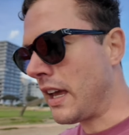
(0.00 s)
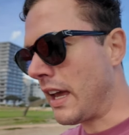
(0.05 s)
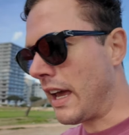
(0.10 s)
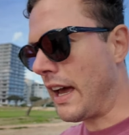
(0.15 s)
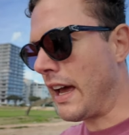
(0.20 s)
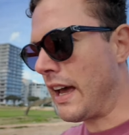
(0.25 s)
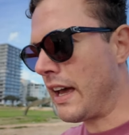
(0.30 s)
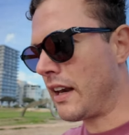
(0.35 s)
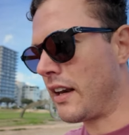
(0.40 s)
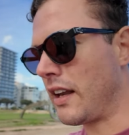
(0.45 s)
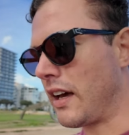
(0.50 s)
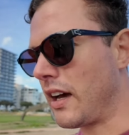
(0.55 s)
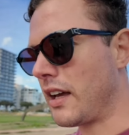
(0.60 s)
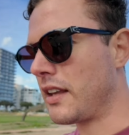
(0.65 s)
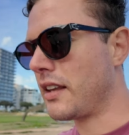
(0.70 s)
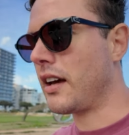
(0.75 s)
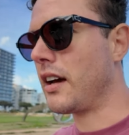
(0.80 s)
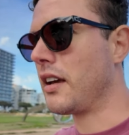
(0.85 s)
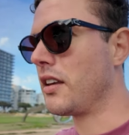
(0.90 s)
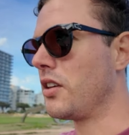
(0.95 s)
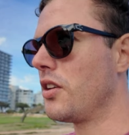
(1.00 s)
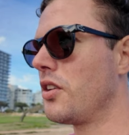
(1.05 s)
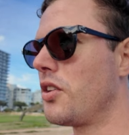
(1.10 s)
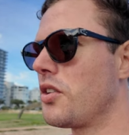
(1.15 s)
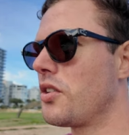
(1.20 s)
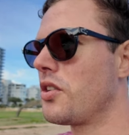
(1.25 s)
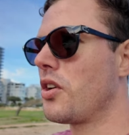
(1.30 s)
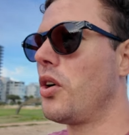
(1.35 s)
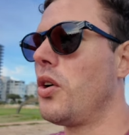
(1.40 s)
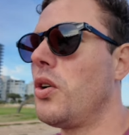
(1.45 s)
And I, you
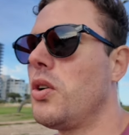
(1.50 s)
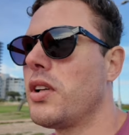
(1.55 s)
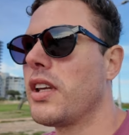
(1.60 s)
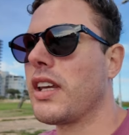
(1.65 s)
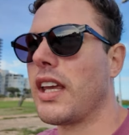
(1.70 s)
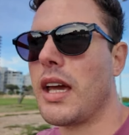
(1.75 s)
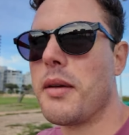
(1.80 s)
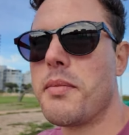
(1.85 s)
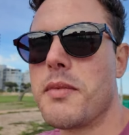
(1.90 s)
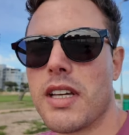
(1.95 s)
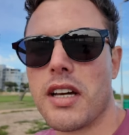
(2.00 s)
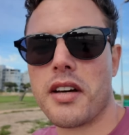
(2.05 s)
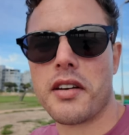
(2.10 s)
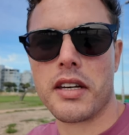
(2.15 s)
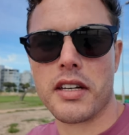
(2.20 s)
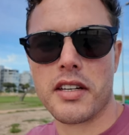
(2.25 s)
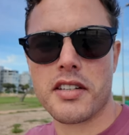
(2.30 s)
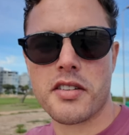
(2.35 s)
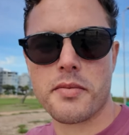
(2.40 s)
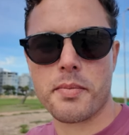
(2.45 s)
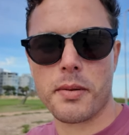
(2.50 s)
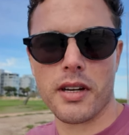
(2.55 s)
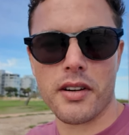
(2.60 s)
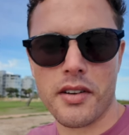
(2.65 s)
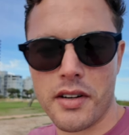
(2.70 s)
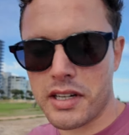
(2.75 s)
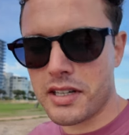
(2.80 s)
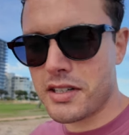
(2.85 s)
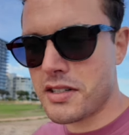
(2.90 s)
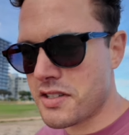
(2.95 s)
know, the whole Cape Town
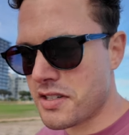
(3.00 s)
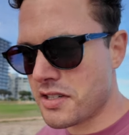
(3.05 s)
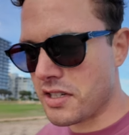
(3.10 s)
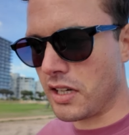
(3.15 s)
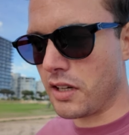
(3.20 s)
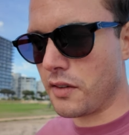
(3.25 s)
experience,